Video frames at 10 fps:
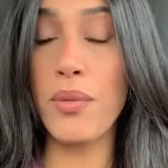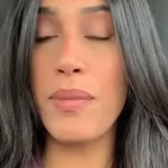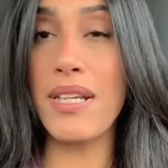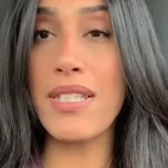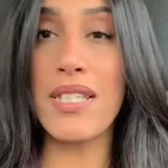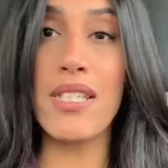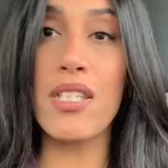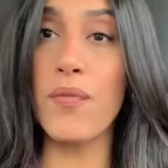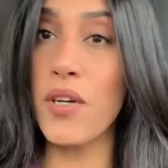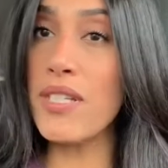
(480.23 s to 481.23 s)
because this is
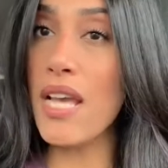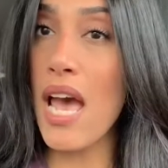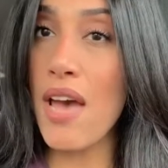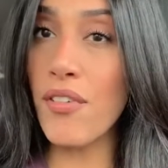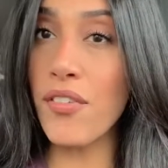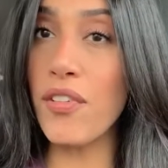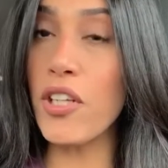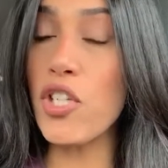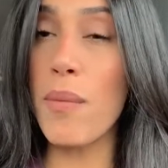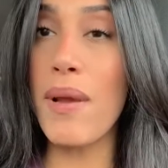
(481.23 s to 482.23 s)
his first ever
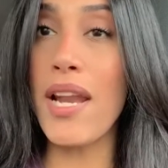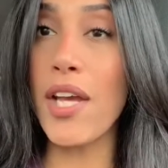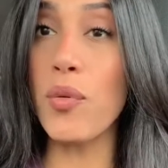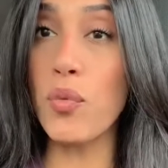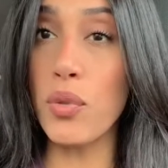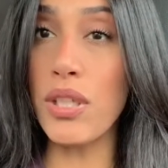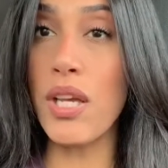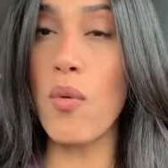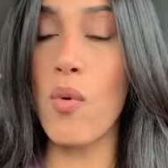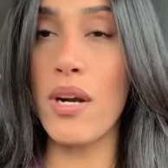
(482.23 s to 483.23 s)
field trip and I
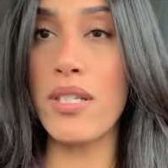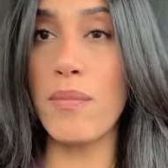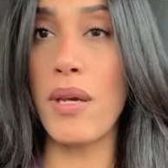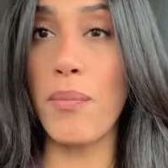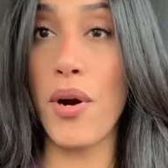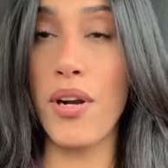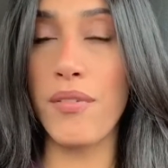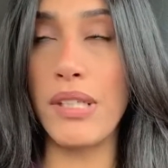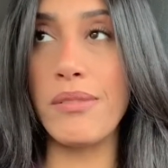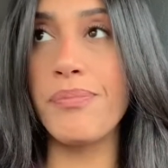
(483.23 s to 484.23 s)
really wanted to be a part of
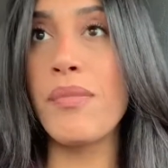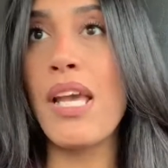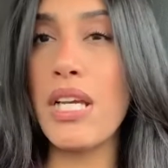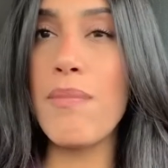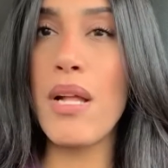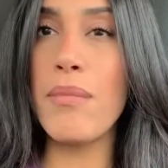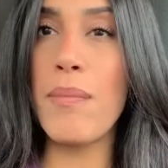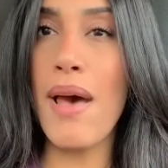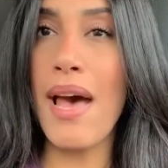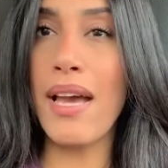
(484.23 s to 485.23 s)
it. Emailed me
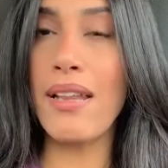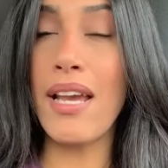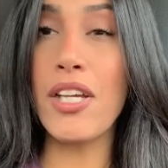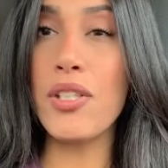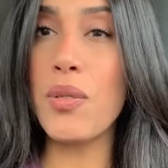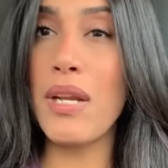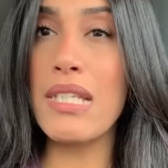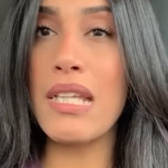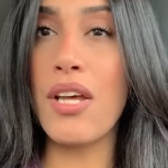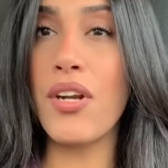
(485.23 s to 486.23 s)
back like two
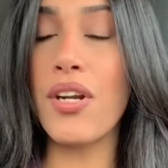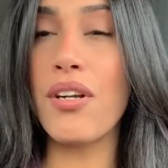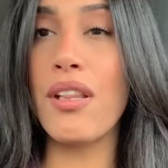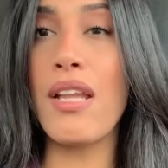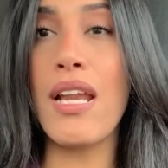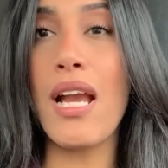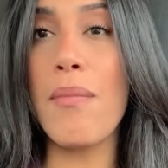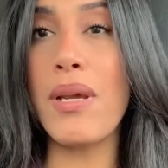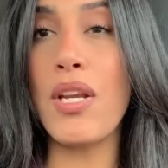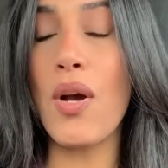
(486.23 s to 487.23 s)
days later letting
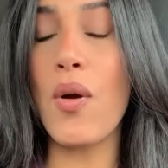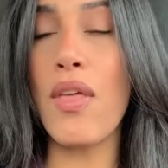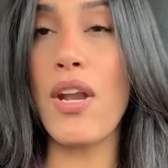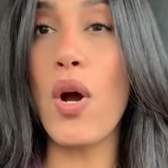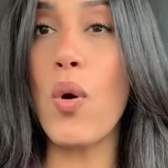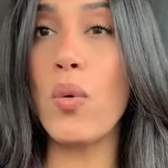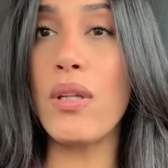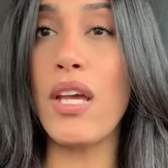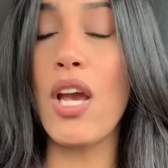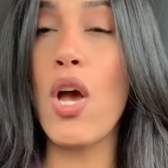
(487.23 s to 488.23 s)
me know that
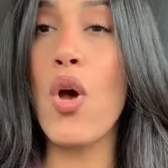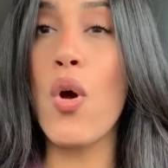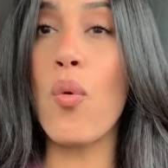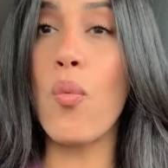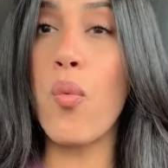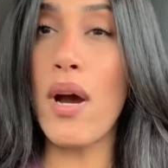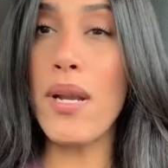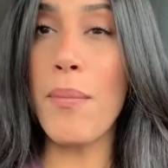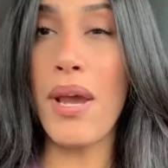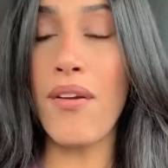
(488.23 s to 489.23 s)
only
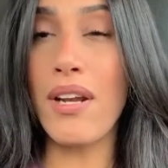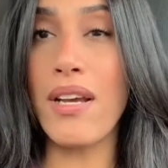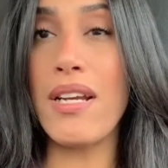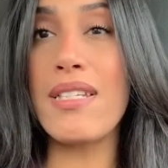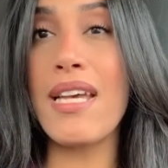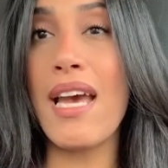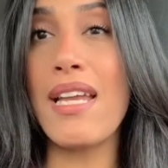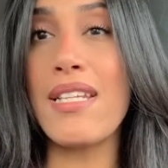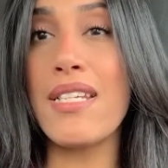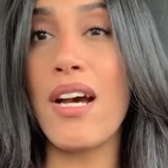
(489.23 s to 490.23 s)
one parent could
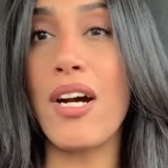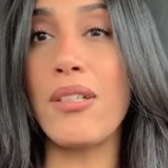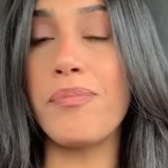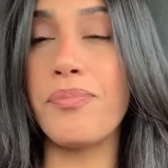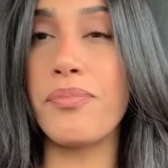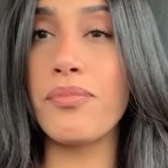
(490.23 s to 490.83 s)
attend um,